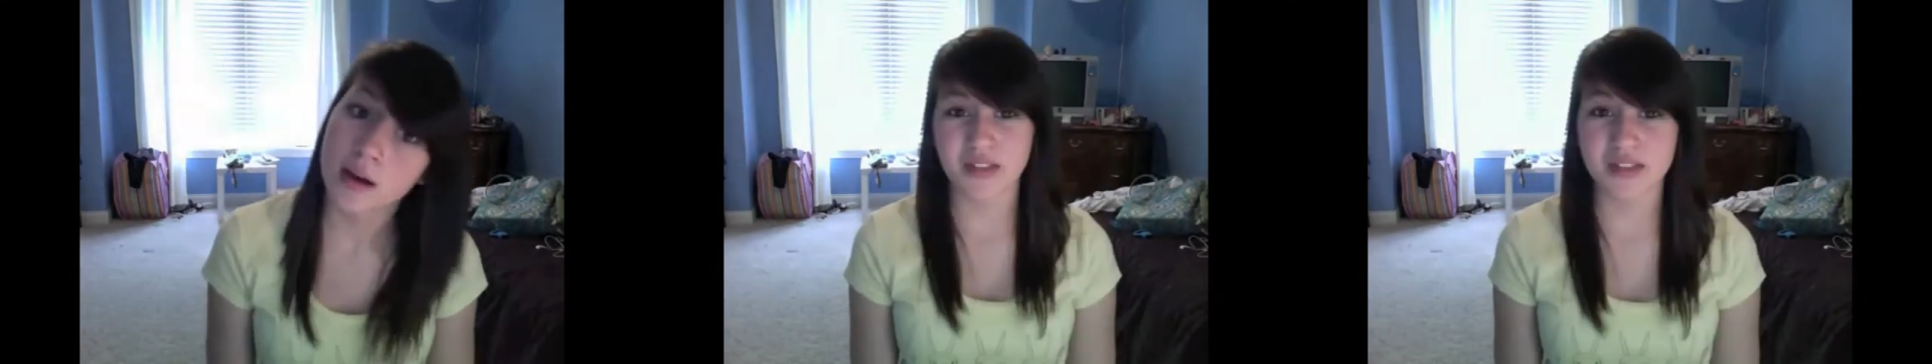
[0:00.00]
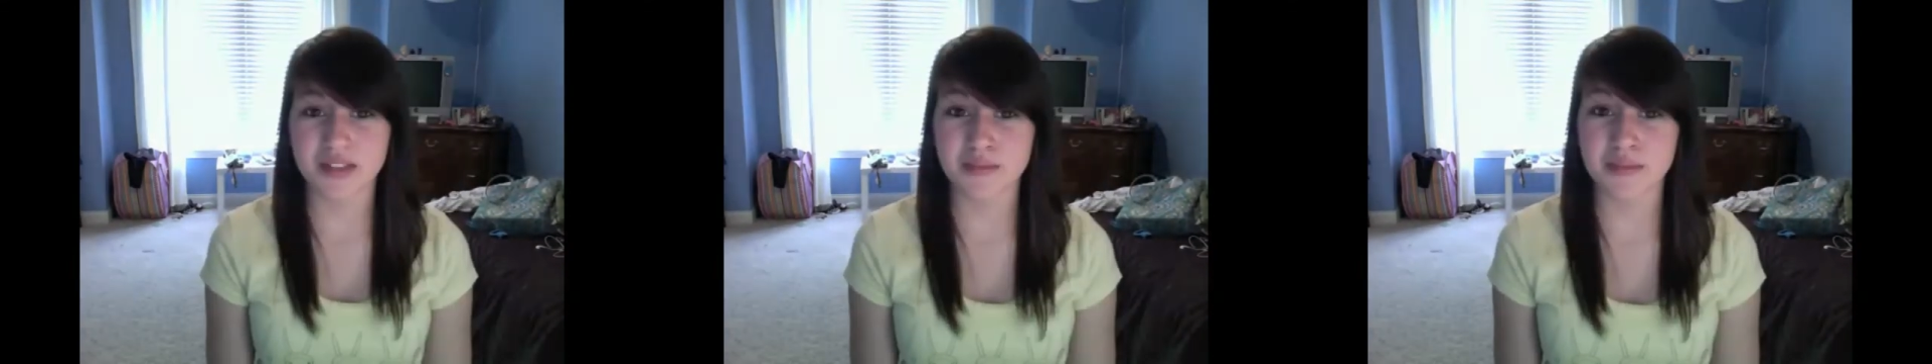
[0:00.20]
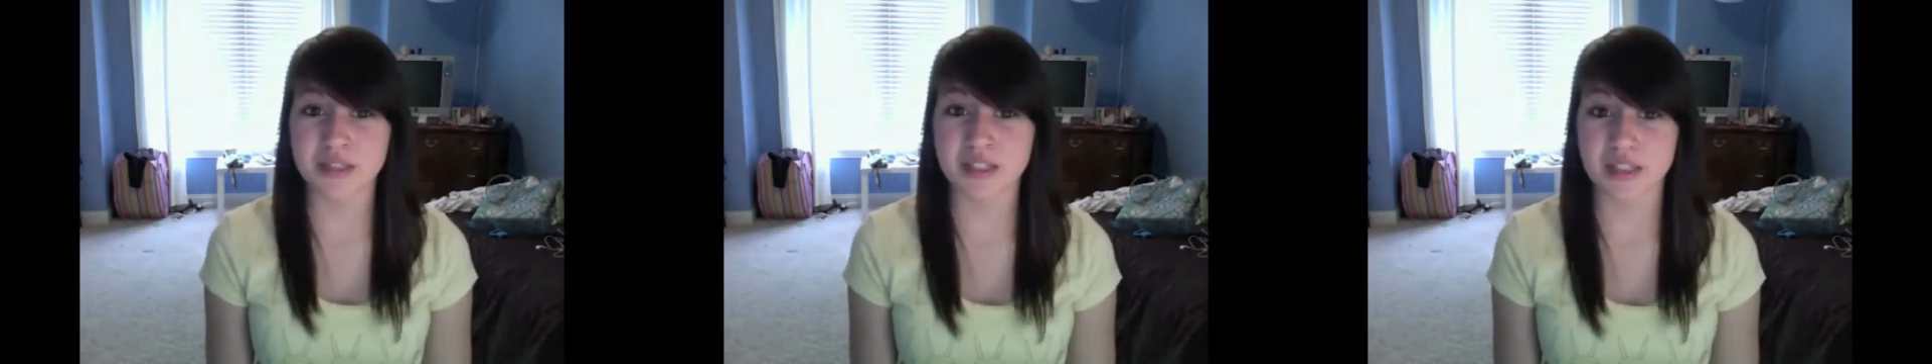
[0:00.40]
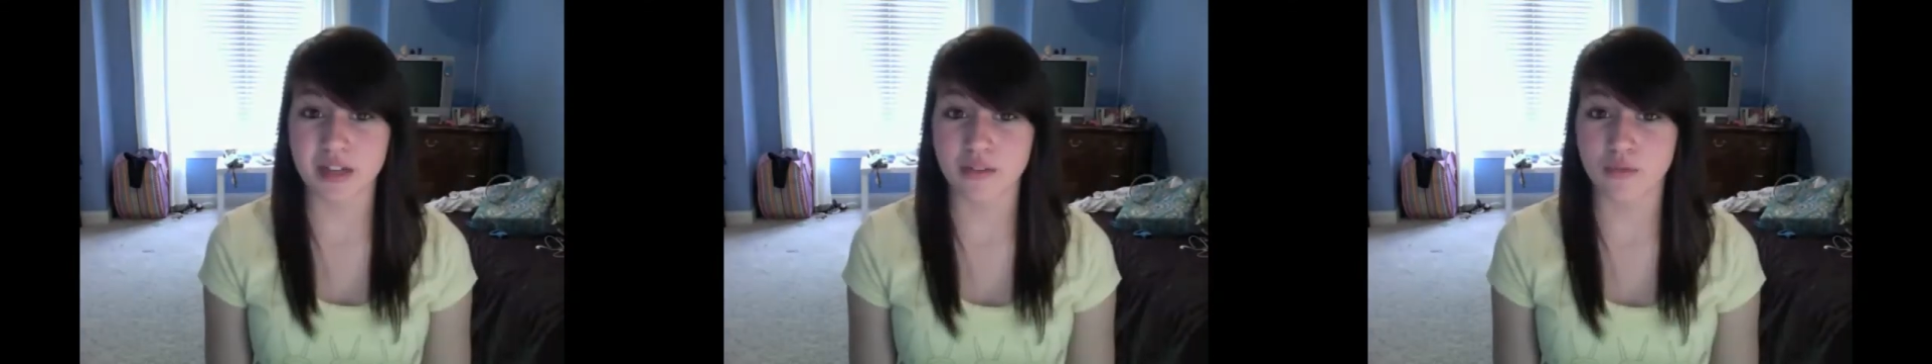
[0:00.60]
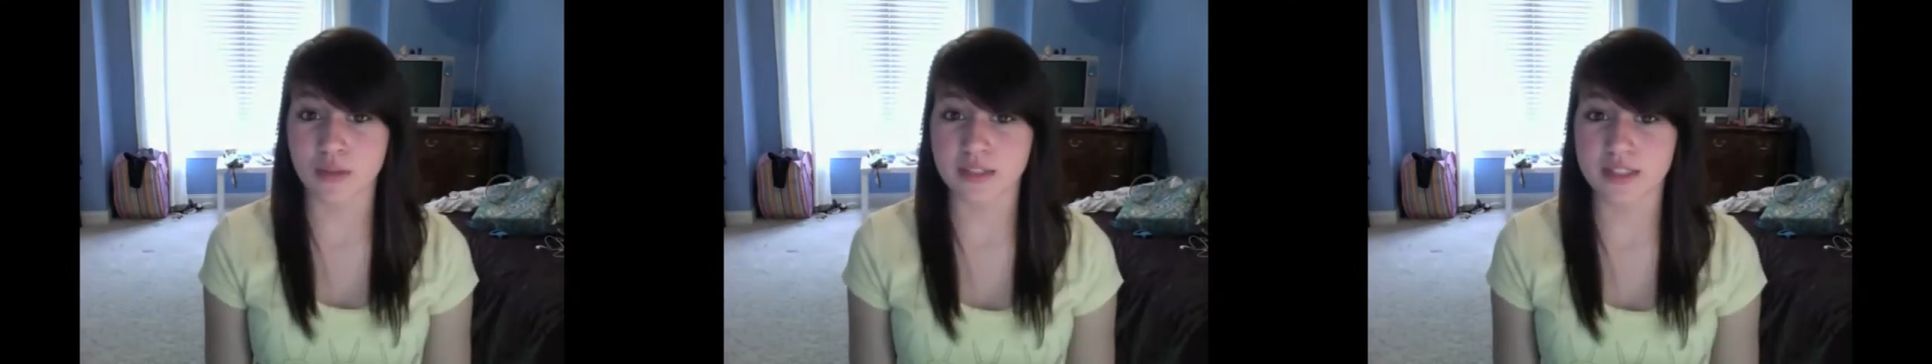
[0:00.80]
Some
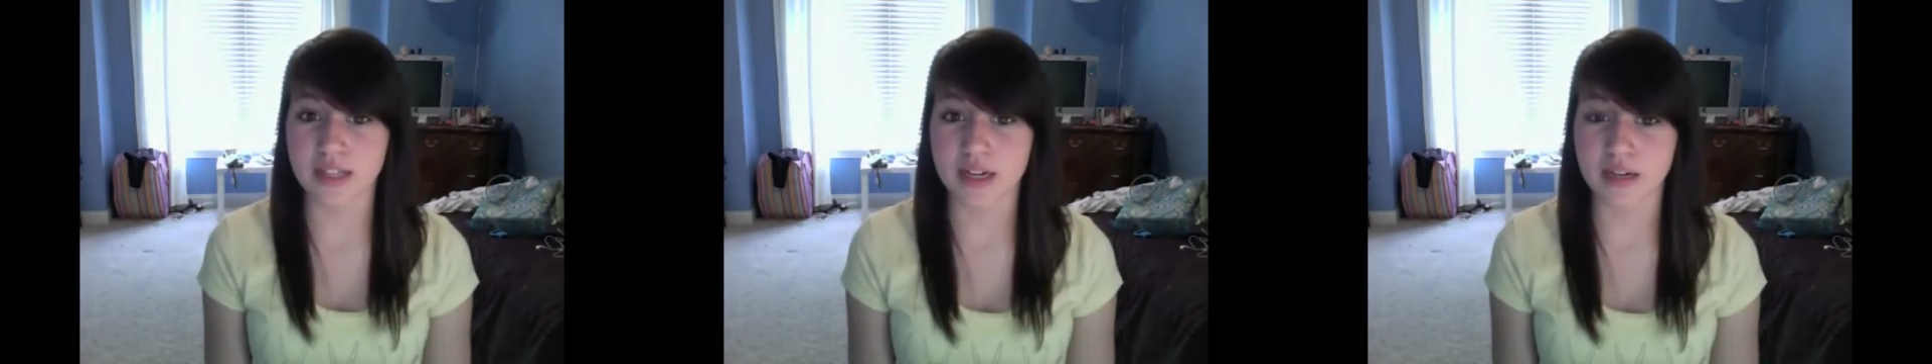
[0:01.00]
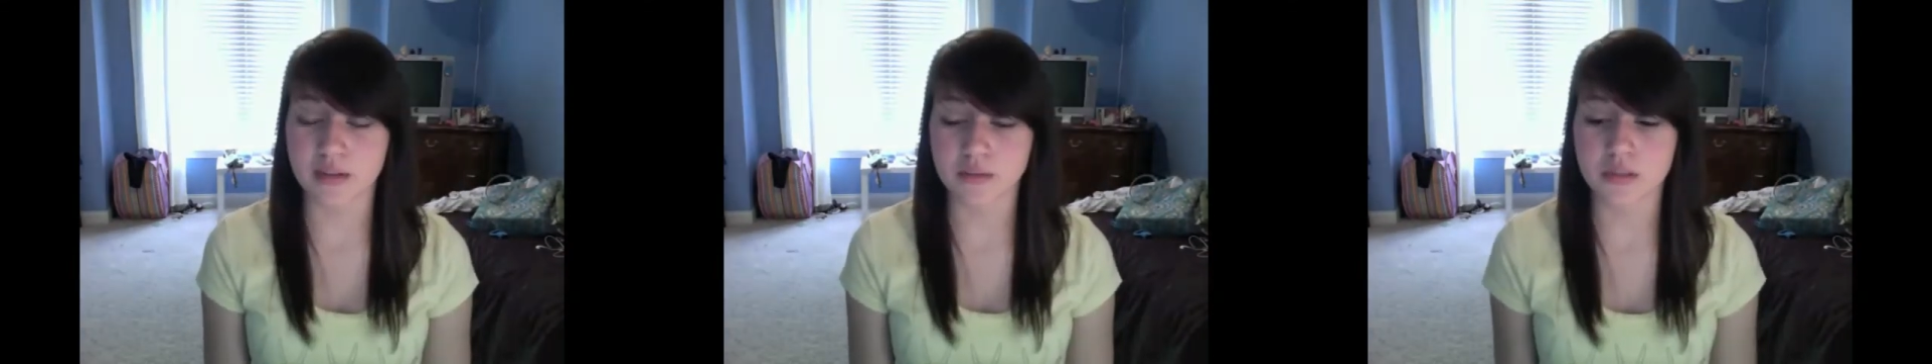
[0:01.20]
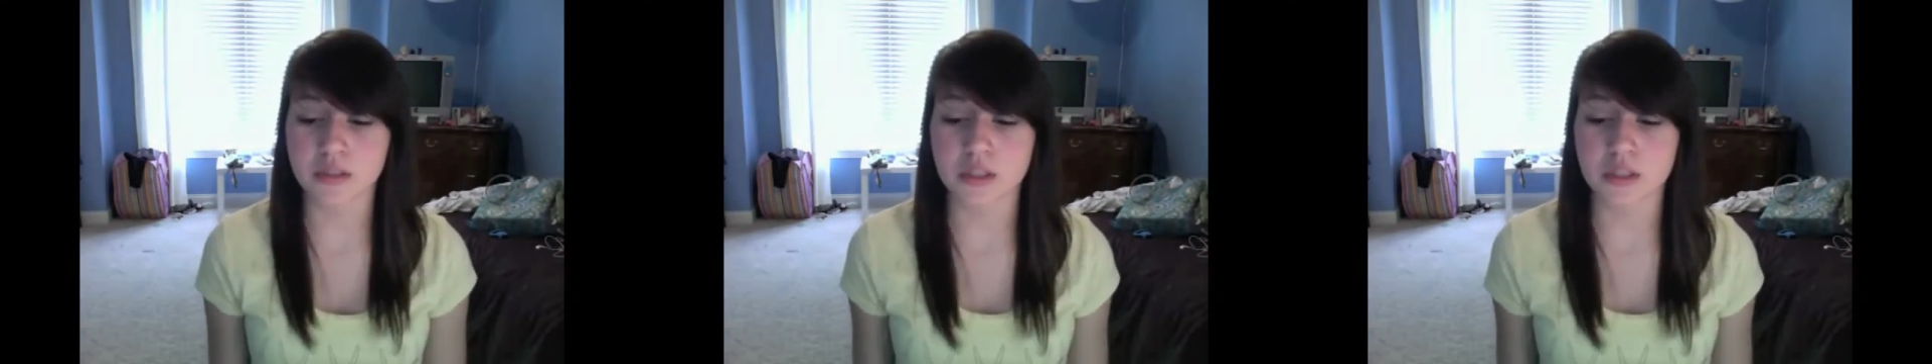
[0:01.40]
stuff went down.